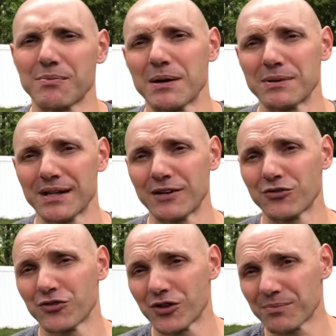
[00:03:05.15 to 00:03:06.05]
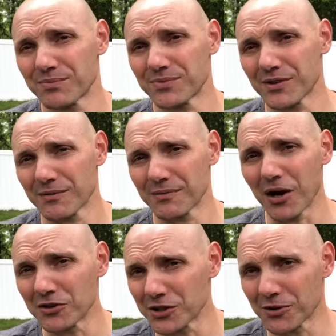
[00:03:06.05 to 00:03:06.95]
Maybe they shipped
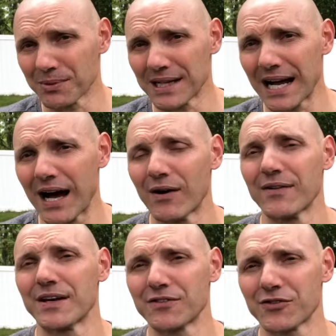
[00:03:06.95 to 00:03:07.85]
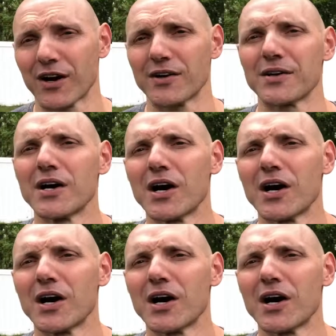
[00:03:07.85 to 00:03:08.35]
a little bit out and they start